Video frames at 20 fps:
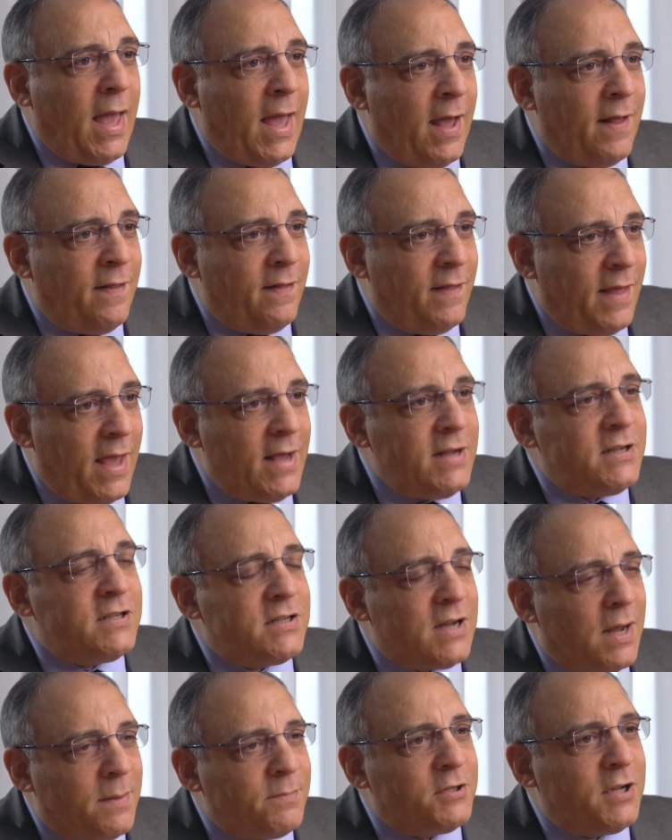And they
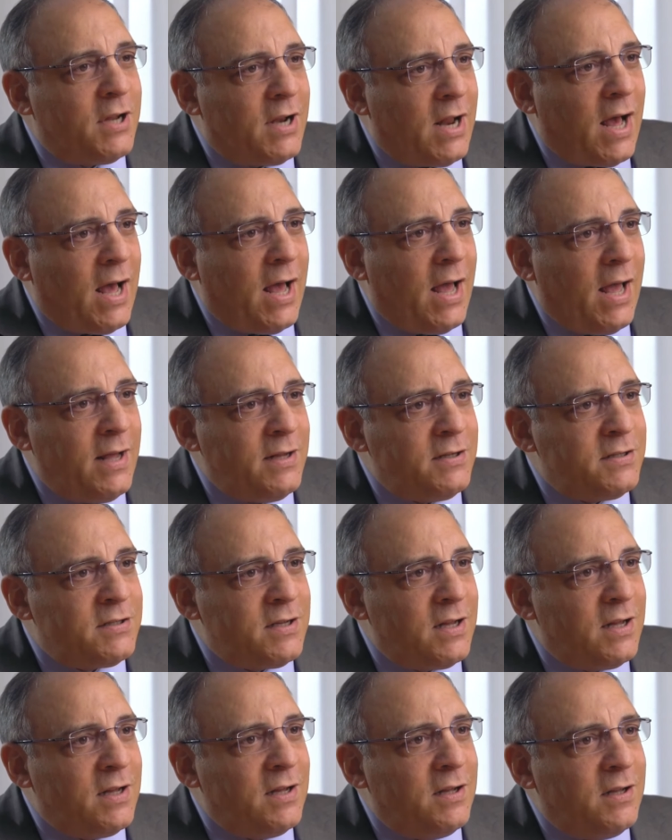
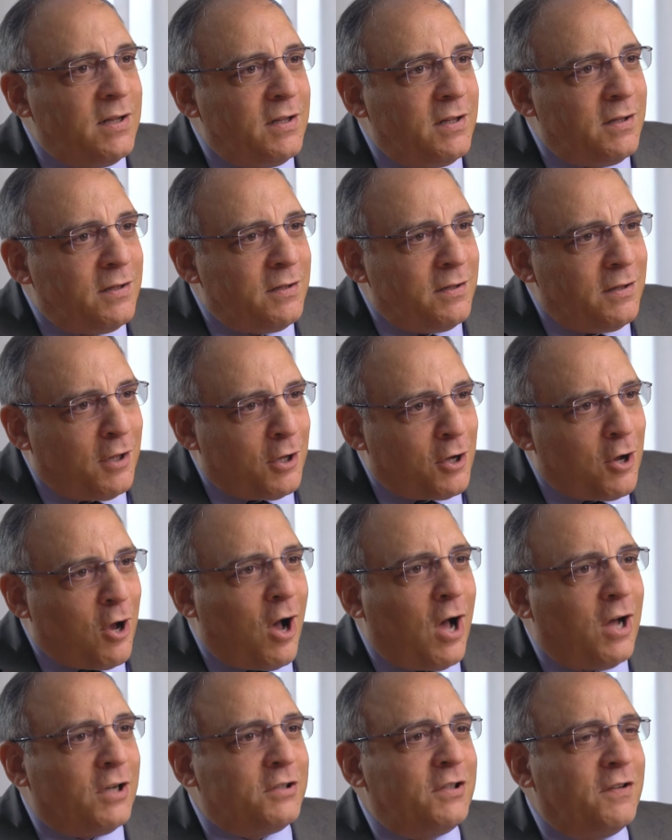subsidized the
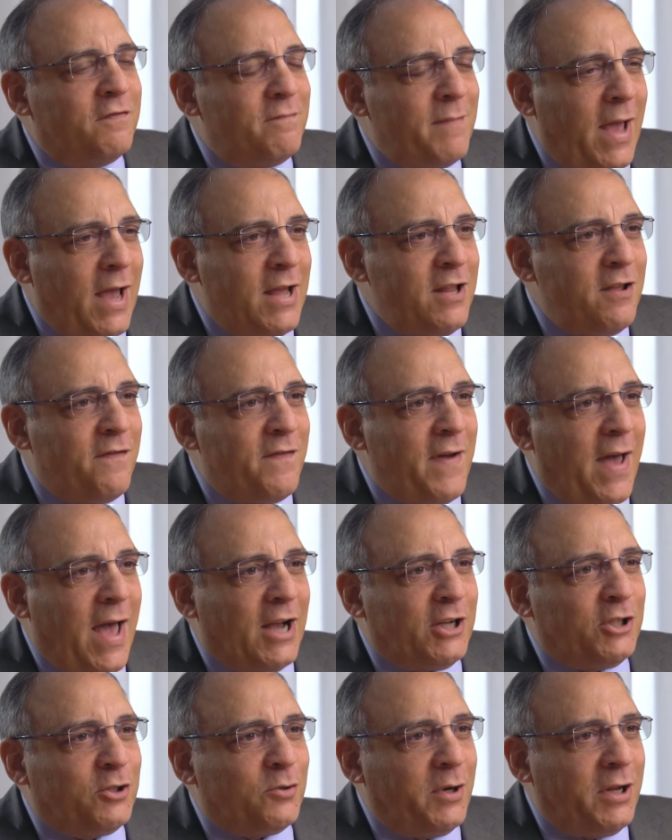cost of
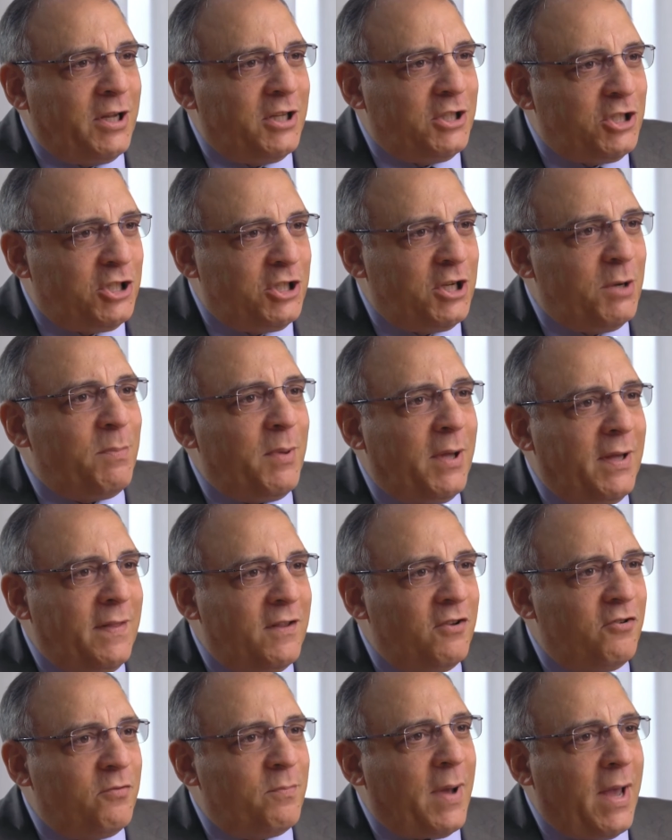manufacturing and shipping
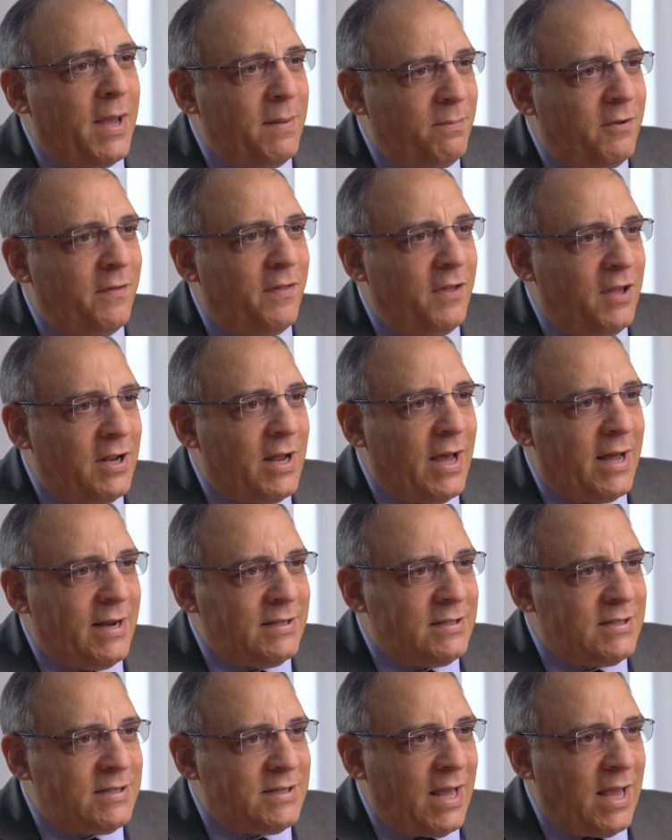this pipe to the
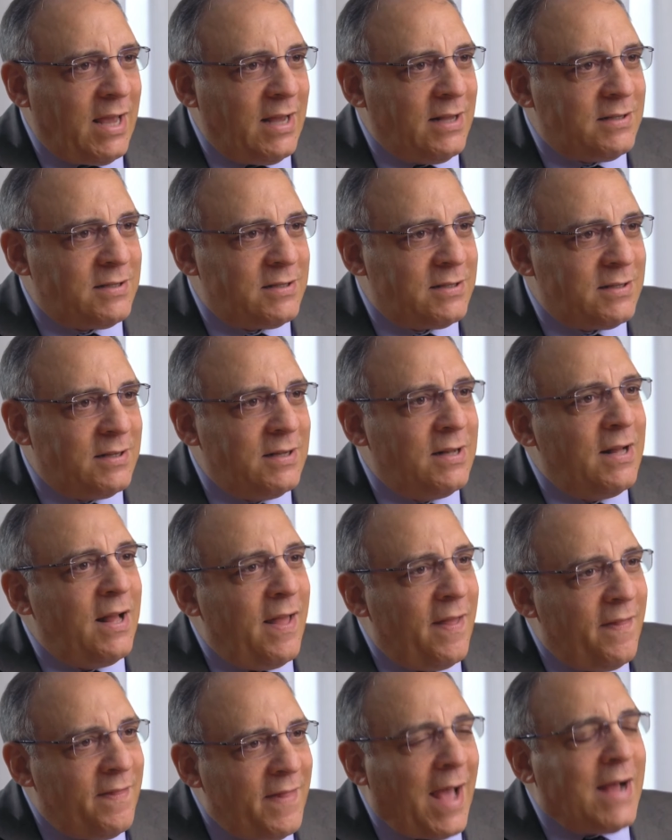United States.
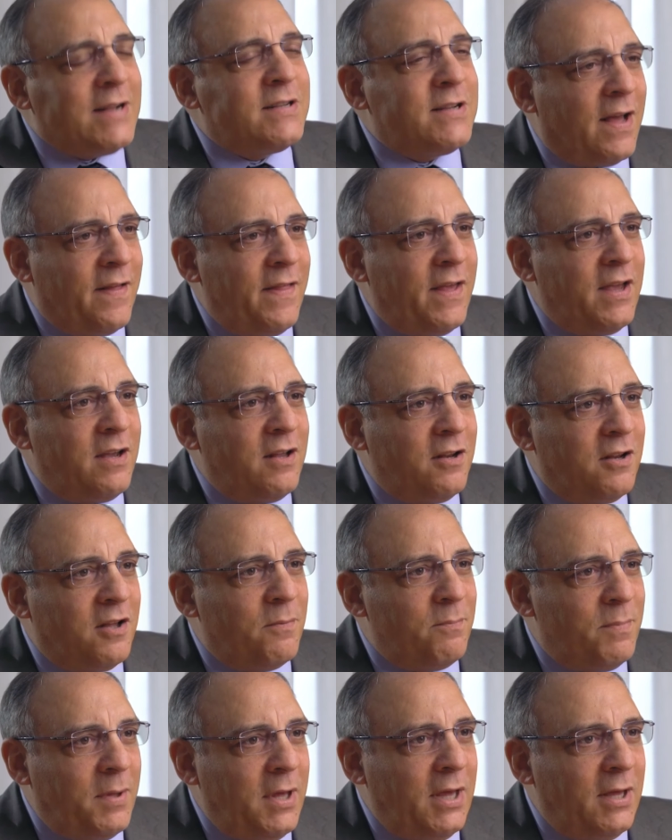And that's how they could
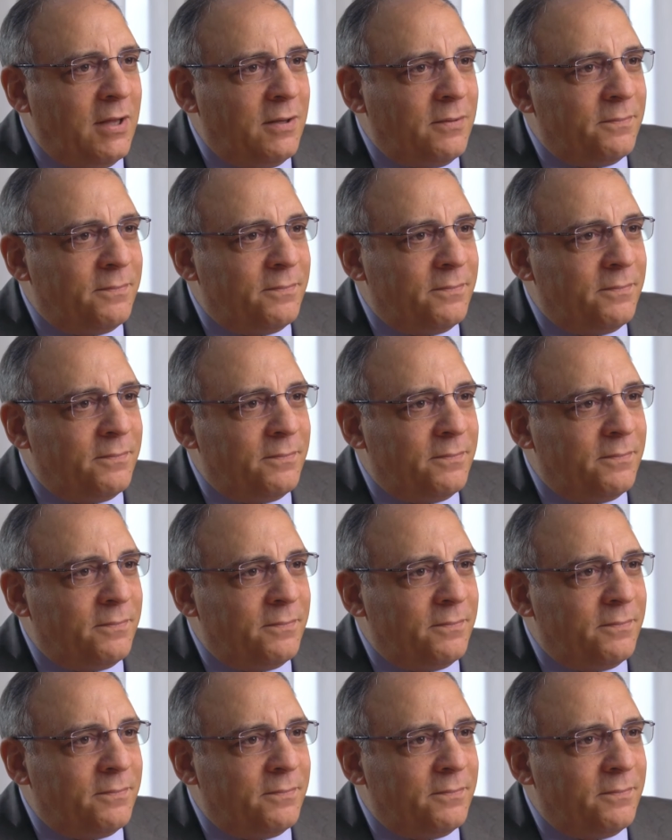compete.